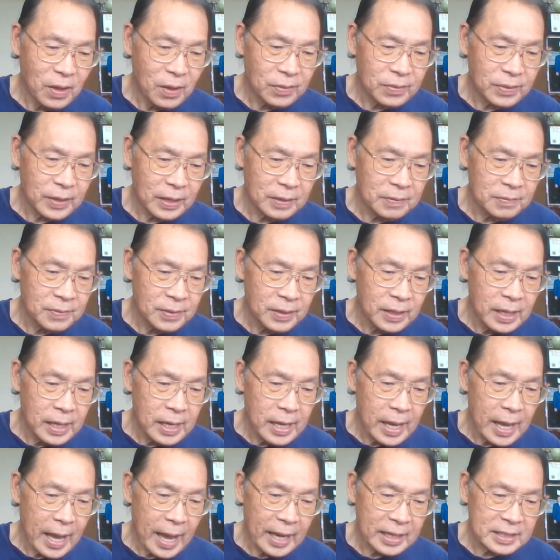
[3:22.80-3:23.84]
Then
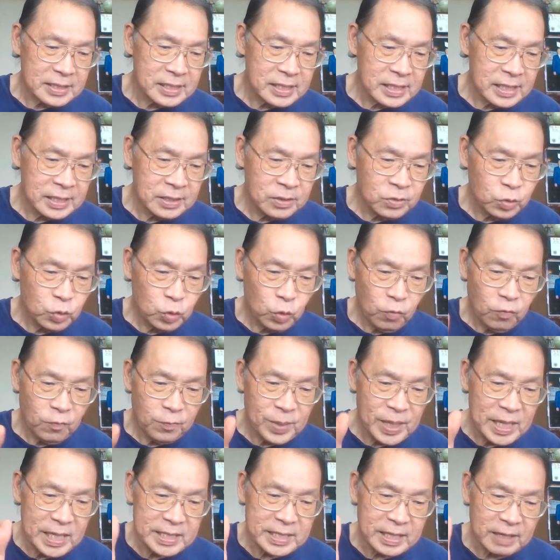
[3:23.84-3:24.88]
excellent
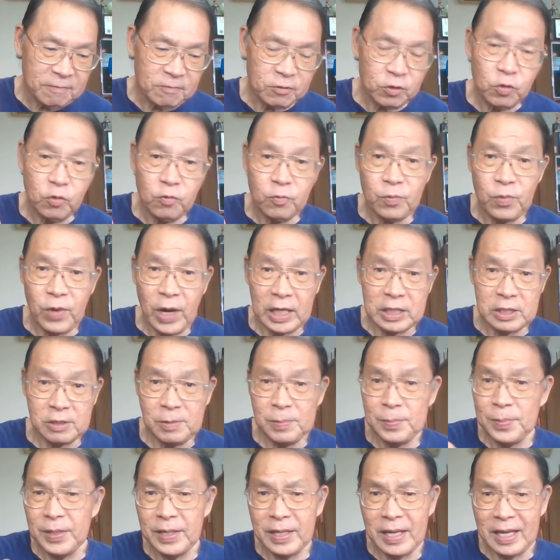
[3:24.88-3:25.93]
toothpaste and toothbrush.
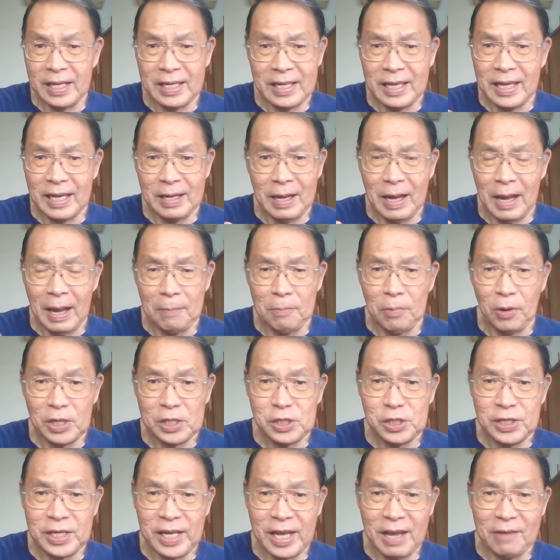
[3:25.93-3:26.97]
People are
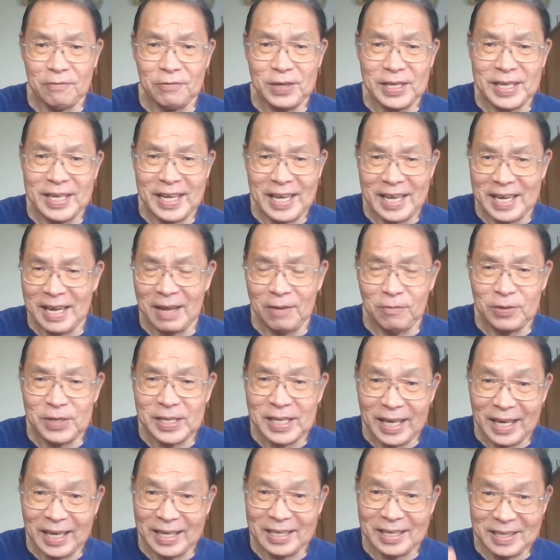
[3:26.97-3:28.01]
brushing every day and every
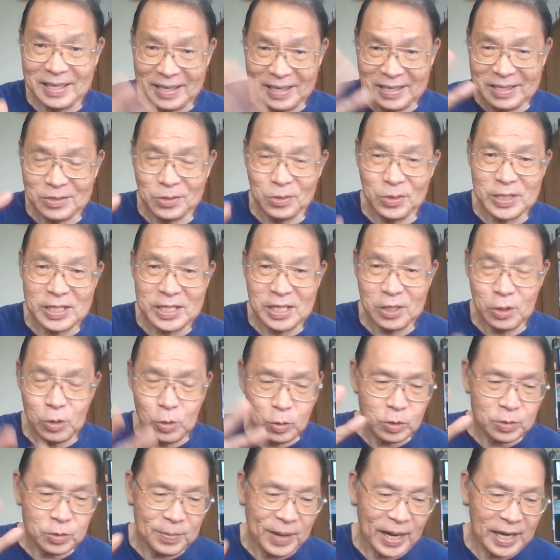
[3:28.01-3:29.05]
night. So it's a
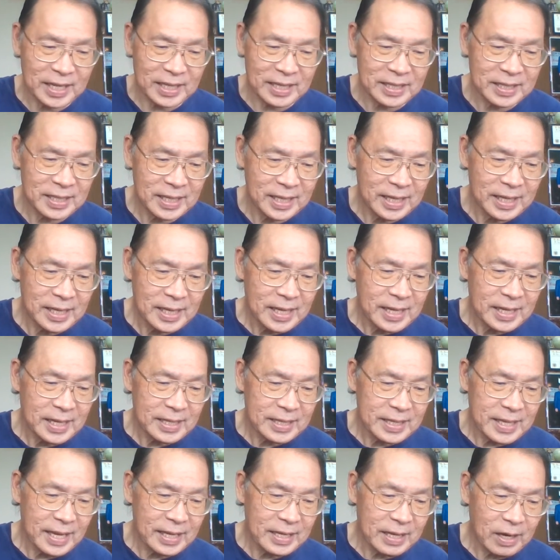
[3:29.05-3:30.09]
huge market.
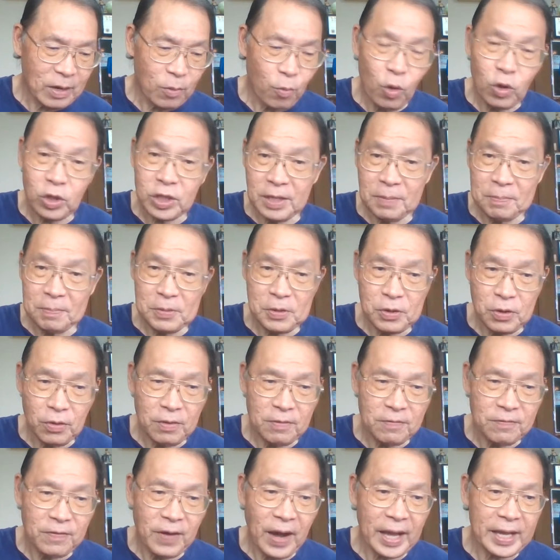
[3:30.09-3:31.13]
Then a water
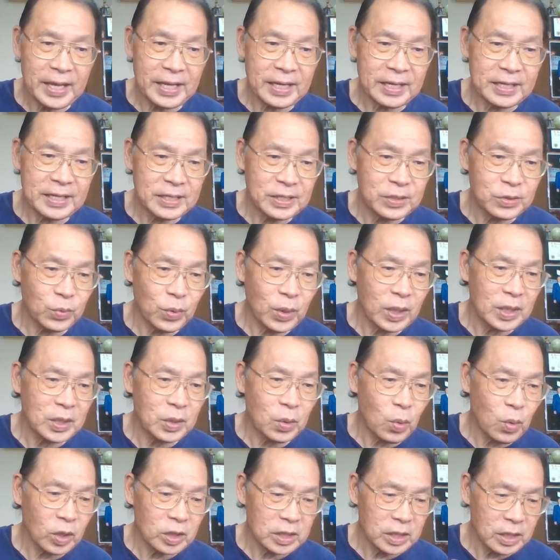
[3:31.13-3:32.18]
purifier. You want a
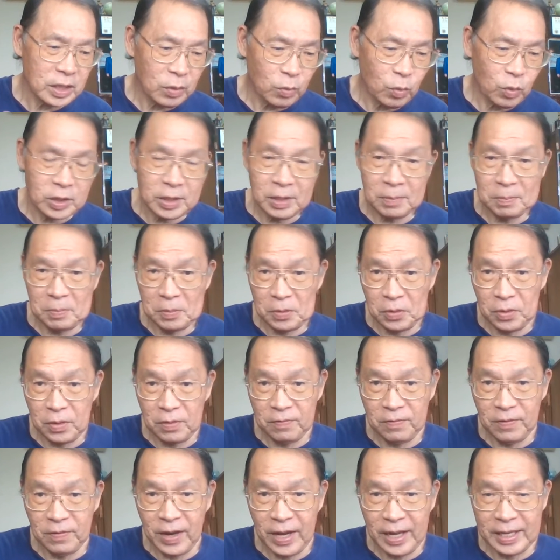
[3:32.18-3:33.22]
water
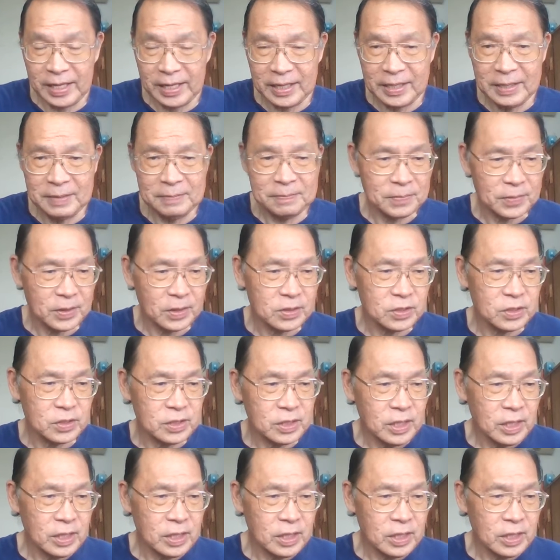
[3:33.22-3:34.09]
purifier because